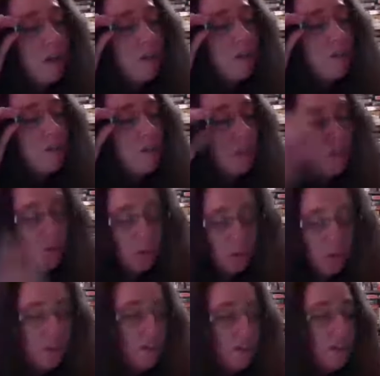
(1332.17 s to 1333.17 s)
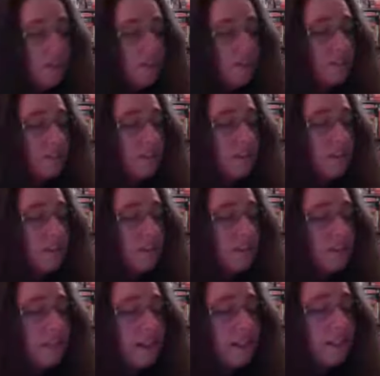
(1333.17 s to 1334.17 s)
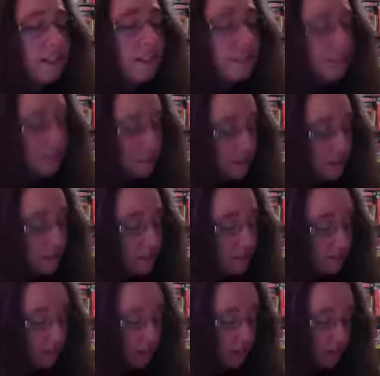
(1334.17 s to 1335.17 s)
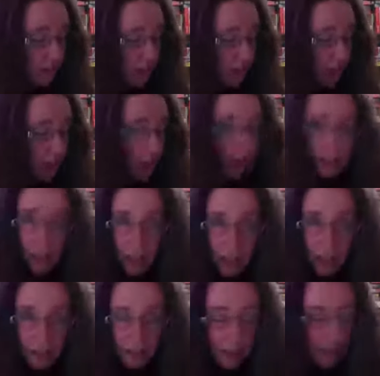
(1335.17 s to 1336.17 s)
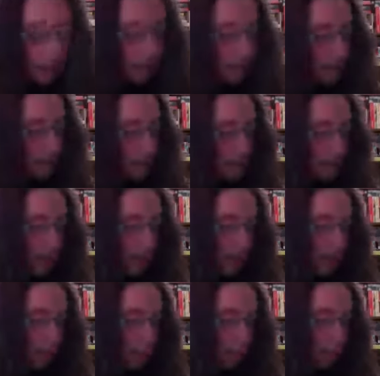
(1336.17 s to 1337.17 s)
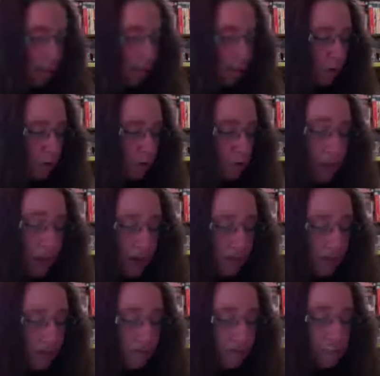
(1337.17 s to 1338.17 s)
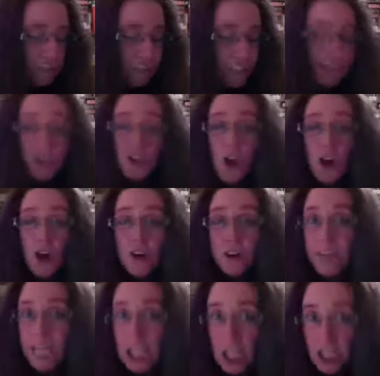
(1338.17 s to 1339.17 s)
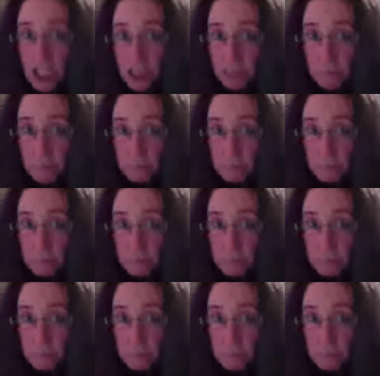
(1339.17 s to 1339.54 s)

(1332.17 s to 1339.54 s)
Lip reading: is January 6th, 1963, and the headline is Spanish Portrait Painter Visits Daughter Here.